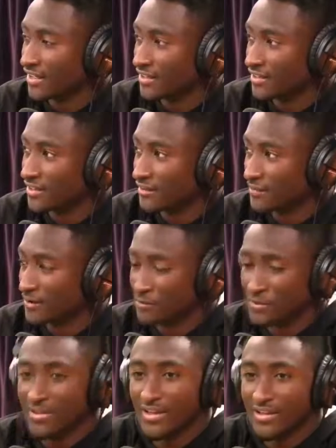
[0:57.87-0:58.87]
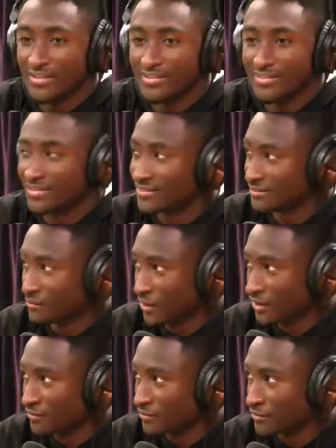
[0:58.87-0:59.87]
If I really had to
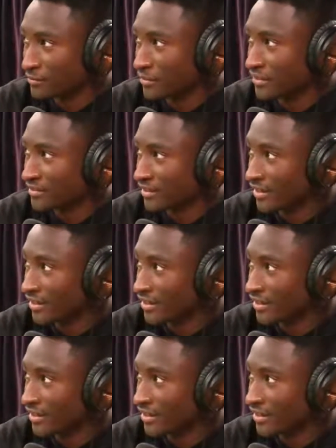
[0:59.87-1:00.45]
wear it for a week to